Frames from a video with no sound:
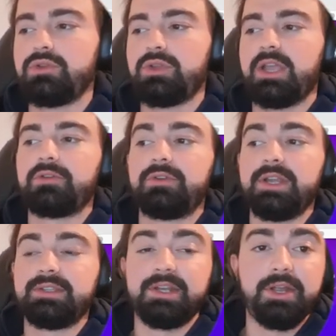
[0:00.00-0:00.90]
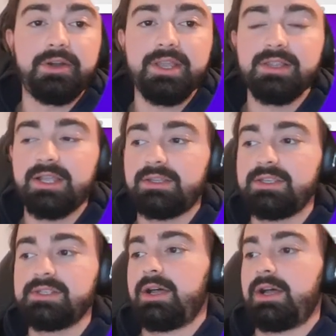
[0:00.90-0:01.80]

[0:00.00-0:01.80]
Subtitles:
You can create an array like this,